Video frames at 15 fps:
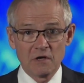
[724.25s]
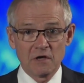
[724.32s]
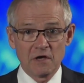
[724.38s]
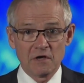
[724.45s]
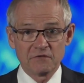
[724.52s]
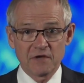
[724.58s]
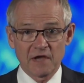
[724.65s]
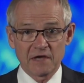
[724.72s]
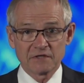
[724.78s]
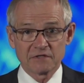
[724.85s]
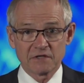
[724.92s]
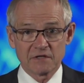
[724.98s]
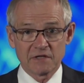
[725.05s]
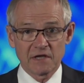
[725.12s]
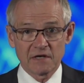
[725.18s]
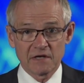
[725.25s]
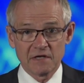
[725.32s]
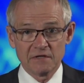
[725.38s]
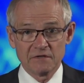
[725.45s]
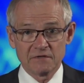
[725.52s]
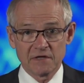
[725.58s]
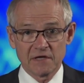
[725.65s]
attached to that
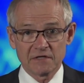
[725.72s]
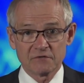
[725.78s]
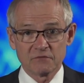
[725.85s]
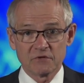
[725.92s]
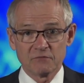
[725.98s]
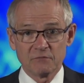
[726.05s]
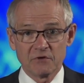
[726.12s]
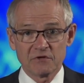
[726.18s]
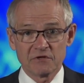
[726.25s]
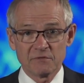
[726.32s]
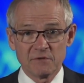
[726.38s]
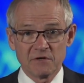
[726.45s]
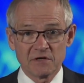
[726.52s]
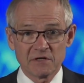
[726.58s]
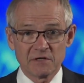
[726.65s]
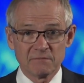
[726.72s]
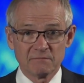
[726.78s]
international commodity market.